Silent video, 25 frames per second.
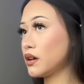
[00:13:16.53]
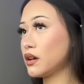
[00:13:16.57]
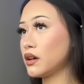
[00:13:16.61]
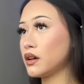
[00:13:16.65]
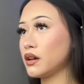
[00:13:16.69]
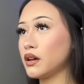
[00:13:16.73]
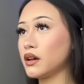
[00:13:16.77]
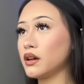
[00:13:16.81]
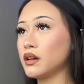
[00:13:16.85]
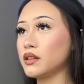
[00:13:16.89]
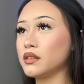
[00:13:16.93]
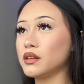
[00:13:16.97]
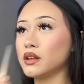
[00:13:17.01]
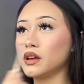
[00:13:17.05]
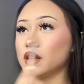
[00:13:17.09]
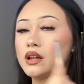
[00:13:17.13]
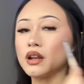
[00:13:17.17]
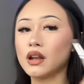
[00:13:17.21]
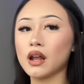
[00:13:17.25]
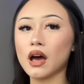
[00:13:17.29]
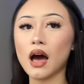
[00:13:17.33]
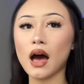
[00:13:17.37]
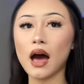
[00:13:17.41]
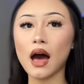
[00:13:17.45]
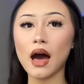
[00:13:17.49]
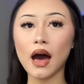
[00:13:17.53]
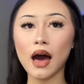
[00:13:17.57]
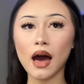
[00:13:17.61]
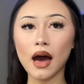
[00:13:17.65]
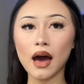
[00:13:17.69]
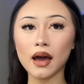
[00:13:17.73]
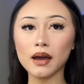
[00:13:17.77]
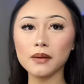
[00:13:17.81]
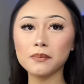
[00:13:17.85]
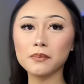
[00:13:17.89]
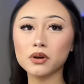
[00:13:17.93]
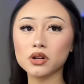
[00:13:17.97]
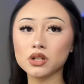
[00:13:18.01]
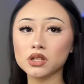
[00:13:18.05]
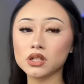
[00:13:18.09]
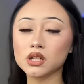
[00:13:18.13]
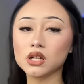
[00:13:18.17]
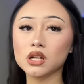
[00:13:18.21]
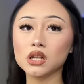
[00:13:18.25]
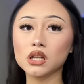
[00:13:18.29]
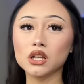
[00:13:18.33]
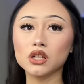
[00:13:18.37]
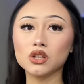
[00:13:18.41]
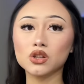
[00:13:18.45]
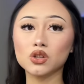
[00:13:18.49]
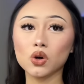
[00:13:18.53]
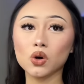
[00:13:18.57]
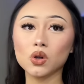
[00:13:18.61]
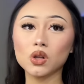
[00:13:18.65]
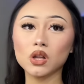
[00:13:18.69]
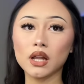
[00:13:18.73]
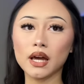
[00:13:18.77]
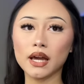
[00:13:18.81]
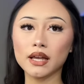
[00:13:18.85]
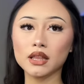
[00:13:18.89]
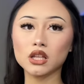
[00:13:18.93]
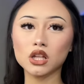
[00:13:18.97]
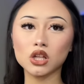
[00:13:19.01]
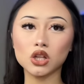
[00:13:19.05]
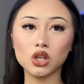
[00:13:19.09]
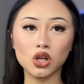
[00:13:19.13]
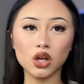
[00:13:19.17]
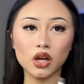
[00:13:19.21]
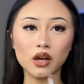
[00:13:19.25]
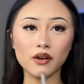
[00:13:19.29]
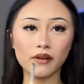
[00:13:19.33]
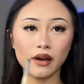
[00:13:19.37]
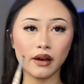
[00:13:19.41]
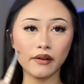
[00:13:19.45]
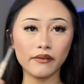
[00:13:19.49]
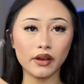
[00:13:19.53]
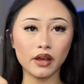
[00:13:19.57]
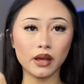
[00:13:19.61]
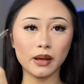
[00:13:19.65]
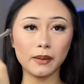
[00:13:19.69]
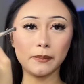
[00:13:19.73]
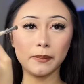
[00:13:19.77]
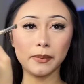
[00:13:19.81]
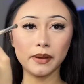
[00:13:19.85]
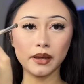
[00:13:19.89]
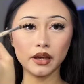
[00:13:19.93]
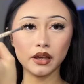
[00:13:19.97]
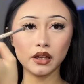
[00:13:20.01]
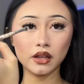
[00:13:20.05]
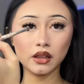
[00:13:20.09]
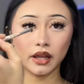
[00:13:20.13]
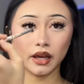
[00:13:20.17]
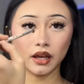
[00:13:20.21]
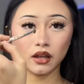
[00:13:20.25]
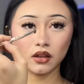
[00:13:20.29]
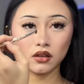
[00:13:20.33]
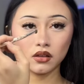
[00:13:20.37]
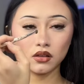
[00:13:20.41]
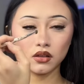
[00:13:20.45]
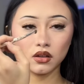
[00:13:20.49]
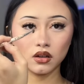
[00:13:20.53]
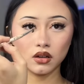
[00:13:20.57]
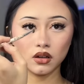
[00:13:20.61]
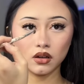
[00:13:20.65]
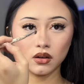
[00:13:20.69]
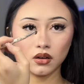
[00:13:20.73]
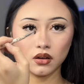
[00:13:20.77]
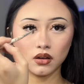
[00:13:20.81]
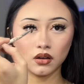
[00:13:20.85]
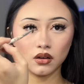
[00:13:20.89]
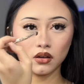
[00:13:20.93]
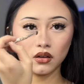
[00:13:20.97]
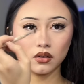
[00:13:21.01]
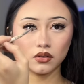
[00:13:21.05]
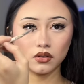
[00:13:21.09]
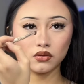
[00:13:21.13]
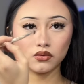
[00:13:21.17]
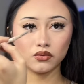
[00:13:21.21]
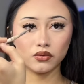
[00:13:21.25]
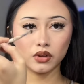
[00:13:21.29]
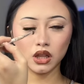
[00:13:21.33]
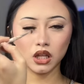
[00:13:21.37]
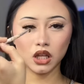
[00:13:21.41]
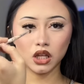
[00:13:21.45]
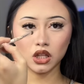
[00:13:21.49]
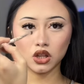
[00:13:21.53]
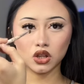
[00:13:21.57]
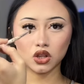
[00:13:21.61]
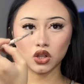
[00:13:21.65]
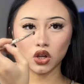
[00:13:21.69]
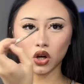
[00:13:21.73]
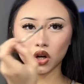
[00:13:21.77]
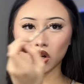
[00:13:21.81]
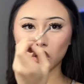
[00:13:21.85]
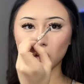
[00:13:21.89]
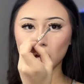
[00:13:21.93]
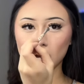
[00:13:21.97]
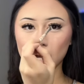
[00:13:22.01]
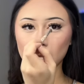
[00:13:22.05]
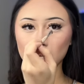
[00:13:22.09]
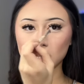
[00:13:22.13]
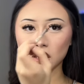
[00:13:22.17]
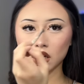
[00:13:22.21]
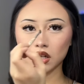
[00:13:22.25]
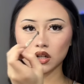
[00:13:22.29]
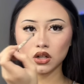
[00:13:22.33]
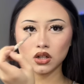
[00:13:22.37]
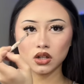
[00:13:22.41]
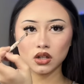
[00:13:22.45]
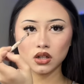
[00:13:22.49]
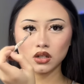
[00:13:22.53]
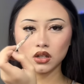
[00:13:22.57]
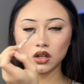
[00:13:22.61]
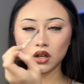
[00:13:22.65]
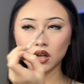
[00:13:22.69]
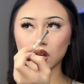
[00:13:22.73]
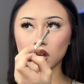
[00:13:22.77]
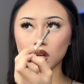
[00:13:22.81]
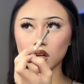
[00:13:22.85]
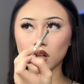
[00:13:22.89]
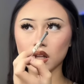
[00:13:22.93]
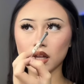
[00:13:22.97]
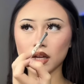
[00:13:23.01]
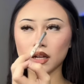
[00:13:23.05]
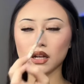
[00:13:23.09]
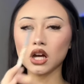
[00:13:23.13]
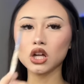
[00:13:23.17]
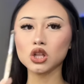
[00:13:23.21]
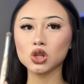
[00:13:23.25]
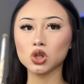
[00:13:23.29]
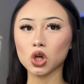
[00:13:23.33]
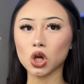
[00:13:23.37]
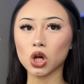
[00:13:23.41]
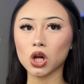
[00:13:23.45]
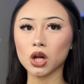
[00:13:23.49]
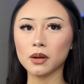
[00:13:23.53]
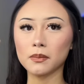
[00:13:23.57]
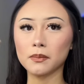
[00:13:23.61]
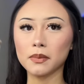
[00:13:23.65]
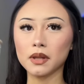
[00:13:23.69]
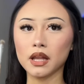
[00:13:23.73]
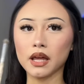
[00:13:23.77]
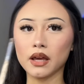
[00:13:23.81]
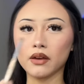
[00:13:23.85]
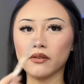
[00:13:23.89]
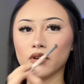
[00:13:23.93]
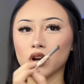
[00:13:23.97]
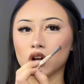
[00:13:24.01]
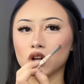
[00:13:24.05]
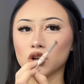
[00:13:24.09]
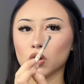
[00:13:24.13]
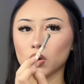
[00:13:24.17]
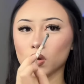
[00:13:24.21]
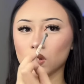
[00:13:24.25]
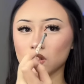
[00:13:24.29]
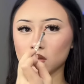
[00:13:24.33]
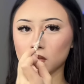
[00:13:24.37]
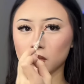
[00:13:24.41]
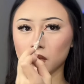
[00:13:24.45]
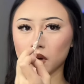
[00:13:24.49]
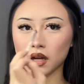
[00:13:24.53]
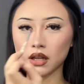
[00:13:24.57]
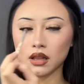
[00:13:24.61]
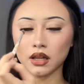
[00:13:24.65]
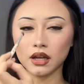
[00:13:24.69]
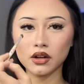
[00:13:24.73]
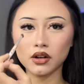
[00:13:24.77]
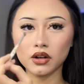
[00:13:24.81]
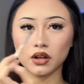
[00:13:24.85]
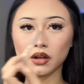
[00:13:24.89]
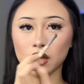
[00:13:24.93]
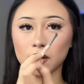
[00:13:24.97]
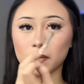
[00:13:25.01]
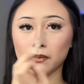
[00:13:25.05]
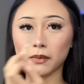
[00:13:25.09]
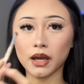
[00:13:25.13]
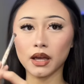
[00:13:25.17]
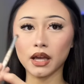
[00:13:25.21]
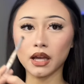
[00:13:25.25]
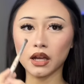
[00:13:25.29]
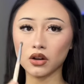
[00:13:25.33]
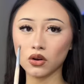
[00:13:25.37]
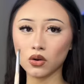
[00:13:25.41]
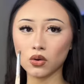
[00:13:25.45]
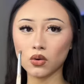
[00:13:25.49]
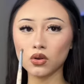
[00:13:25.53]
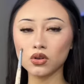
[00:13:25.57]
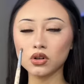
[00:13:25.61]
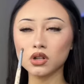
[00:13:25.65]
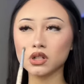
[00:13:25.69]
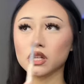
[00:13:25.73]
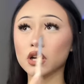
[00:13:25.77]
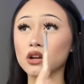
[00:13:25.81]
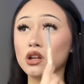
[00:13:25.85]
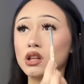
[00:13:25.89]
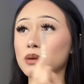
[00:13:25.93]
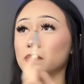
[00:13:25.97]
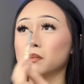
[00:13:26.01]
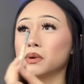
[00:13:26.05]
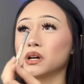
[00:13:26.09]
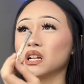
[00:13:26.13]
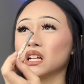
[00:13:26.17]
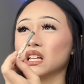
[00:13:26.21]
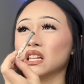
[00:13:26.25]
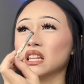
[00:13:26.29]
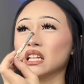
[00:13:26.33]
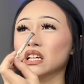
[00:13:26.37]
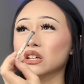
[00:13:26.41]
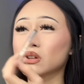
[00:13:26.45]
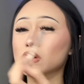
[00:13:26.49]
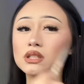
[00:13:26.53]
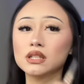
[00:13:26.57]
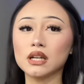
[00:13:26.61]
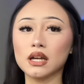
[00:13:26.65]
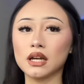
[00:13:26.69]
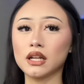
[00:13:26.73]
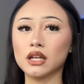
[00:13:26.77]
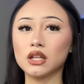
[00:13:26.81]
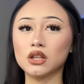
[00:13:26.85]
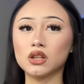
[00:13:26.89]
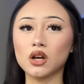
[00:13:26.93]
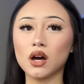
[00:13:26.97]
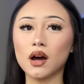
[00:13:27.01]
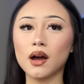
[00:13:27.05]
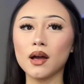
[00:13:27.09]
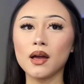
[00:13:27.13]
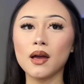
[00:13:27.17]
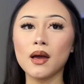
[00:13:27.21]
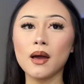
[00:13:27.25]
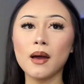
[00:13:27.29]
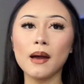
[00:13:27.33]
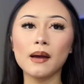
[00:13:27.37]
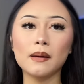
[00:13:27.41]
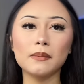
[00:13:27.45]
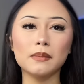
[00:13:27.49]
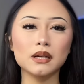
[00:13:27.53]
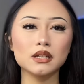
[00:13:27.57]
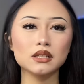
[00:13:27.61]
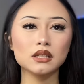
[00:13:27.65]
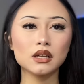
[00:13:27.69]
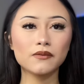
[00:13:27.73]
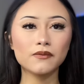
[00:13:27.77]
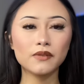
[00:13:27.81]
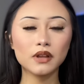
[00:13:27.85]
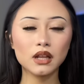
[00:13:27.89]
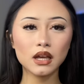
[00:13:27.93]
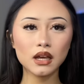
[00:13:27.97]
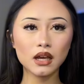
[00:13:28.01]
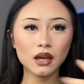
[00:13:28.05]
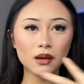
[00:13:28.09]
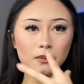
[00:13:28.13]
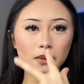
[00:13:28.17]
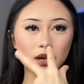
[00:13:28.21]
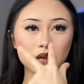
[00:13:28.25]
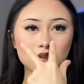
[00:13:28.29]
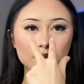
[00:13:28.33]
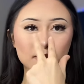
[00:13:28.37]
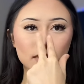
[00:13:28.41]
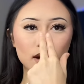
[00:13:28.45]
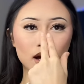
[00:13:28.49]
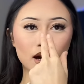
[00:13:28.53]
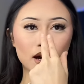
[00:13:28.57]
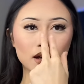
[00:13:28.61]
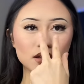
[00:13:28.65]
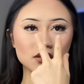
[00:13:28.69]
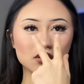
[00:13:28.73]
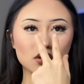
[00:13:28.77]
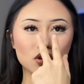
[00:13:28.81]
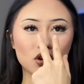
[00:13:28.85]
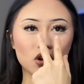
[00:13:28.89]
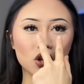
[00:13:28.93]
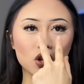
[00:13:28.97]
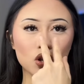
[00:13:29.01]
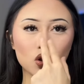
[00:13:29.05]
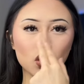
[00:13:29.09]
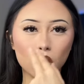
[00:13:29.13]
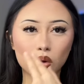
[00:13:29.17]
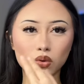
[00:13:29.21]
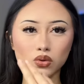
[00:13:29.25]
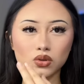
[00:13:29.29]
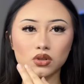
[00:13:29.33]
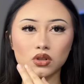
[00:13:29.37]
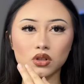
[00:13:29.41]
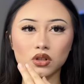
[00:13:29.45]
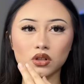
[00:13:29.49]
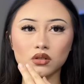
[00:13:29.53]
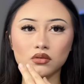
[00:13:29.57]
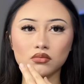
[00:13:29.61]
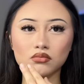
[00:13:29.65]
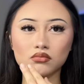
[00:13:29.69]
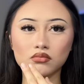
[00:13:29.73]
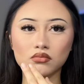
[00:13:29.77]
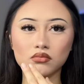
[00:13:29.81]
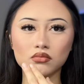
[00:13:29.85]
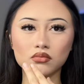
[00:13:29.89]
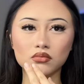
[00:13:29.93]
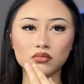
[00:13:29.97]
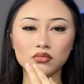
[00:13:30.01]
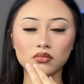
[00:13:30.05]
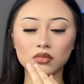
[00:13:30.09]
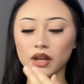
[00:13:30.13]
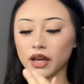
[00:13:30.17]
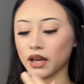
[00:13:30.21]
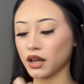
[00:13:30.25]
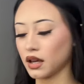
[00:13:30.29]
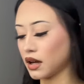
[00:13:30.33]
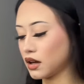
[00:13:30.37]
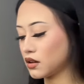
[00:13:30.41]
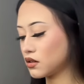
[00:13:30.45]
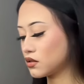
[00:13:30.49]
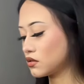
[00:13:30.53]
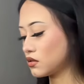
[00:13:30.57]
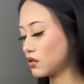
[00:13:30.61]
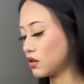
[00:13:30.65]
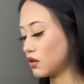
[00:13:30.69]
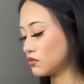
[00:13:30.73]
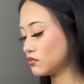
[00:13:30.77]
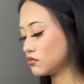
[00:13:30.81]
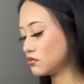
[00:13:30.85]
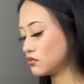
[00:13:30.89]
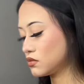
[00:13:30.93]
And then I personally don't like the look of having a big, like the really dark highlighter. Like not dark, but like very noticeable highlighter in my inner corners. I only put a little tiny dot because I feel like it makes my eyes look closer. Like, I don't know.